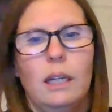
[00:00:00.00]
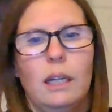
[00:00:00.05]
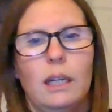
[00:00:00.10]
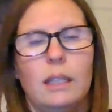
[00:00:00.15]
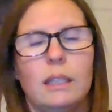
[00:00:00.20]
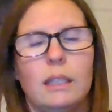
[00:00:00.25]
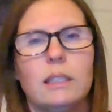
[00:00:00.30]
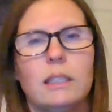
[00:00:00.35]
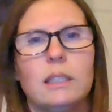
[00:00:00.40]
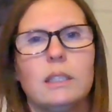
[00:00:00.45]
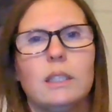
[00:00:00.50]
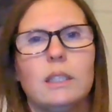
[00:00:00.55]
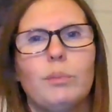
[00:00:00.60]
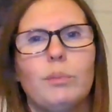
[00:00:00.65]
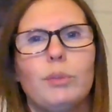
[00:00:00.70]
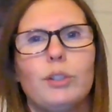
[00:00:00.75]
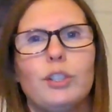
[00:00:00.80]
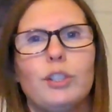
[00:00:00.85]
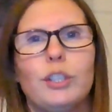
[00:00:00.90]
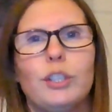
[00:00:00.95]
And this is the
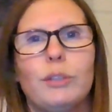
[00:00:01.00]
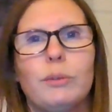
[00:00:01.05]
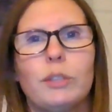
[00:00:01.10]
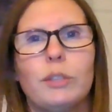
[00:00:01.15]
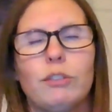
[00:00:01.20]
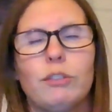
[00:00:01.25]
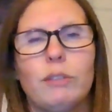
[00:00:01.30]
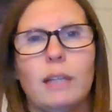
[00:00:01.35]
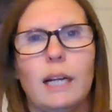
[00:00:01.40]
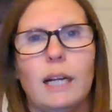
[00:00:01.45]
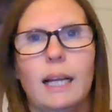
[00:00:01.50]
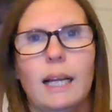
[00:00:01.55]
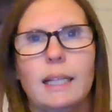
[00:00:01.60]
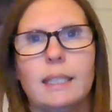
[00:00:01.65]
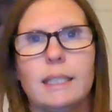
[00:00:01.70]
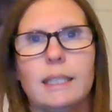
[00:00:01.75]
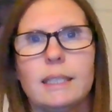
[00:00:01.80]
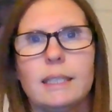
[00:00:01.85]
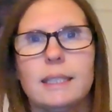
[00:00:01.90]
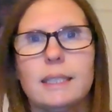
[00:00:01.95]
pituitary
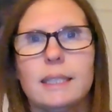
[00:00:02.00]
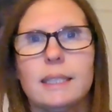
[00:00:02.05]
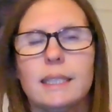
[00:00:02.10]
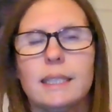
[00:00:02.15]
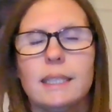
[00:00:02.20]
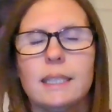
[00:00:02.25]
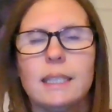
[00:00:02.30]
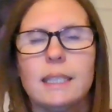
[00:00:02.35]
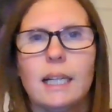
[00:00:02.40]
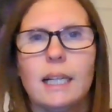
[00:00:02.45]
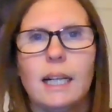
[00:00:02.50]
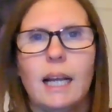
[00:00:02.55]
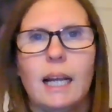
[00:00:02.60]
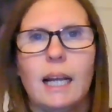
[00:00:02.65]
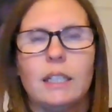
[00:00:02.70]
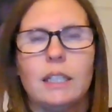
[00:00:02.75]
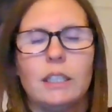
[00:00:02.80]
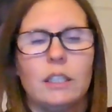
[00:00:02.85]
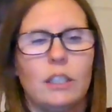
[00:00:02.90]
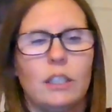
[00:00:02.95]
gland. So this is the
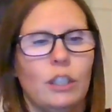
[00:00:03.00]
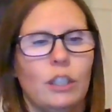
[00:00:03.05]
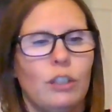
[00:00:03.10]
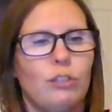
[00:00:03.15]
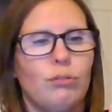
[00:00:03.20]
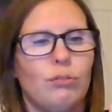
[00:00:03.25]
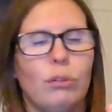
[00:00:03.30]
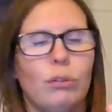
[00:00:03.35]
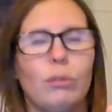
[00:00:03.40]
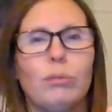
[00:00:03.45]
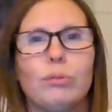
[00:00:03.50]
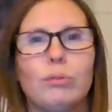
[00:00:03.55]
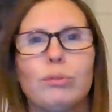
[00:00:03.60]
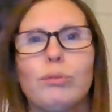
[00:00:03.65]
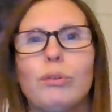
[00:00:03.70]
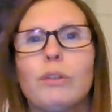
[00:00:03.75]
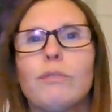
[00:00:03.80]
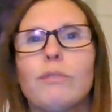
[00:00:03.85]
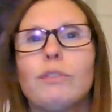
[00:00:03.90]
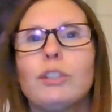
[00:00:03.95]
gland that controls
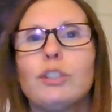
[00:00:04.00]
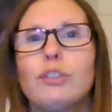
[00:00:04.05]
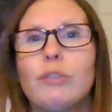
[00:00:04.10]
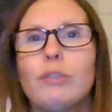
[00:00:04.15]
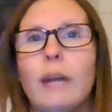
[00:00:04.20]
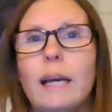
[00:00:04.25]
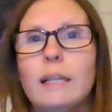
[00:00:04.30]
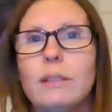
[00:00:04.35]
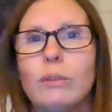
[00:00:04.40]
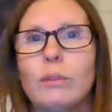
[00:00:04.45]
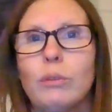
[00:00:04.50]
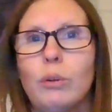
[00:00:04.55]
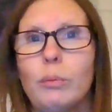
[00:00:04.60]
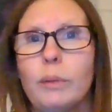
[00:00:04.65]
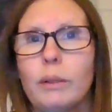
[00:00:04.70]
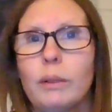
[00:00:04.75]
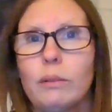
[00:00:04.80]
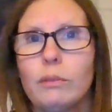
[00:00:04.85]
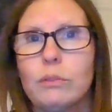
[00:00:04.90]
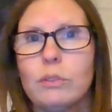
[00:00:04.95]
all of your stress
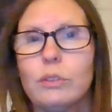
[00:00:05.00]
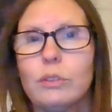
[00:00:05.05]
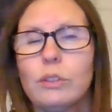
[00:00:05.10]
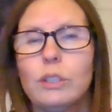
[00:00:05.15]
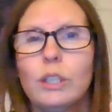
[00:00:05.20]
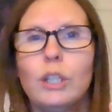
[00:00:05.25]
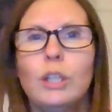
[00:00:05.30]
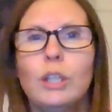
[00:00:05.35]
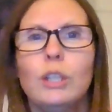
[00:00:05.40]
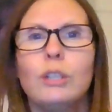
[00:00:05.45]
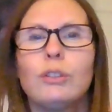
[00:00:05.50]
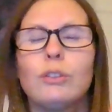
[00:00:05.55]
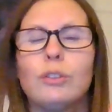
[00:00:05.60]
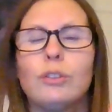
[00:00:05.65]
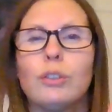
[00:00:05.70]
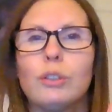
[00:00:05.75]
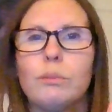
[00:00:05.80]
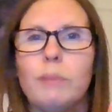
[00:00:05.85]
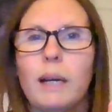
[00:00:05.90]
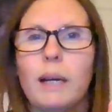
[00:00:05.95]
hormones. So
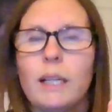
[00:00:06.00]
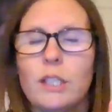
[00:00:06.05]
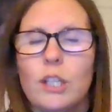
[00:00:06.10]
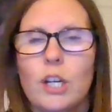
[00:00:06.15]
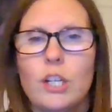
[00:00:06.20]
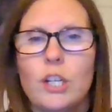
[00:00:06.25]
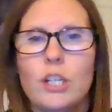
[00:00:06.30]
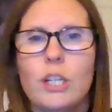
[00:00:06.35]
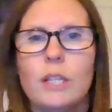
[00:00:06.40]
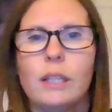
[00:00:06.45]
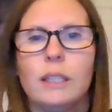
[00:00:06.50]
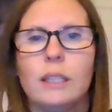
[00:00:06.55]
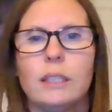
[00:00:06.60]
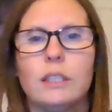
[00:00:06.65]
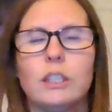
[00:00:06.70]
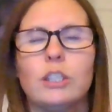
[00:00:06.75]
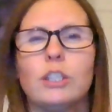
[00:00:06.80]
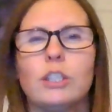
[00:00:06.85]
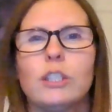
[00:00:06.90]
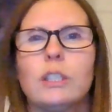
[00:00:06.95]
just massaging
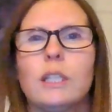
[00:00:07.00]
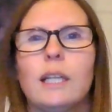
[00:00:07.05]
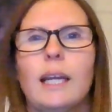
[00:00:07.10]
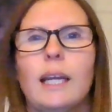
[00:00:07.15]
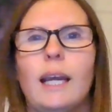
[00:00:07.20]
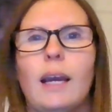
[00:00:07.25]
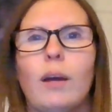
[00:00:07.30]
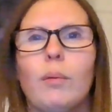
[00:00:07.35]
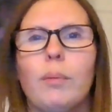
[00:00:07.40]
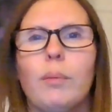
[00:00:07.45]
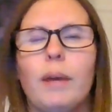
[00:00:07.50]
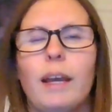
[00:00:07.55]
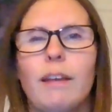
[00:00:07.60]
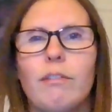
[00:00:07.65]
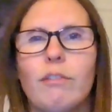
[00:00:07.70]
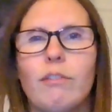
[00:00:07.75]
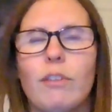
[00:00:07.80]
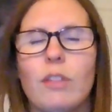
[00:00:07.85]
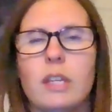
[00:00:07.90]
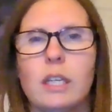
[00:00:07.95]
this is just going to help
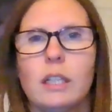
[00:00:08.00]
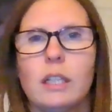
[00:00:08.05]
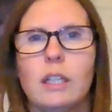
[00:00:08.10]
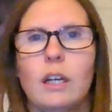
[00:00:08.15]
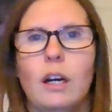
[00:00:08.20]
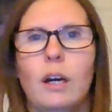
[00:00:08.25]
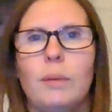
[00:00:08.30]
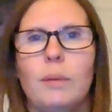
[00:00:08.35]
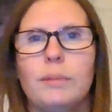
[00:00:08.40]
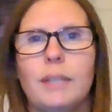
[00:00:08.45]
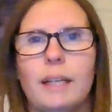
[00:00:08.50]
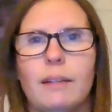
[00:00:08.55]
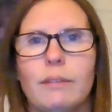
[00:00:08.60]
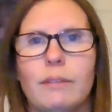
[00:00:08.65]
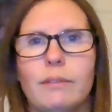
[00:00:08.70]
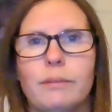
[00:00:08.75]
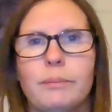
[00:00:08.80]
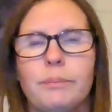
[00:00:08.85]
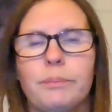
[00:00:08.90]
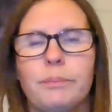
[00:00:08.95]
everything calm
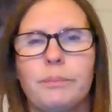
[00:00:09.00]
down.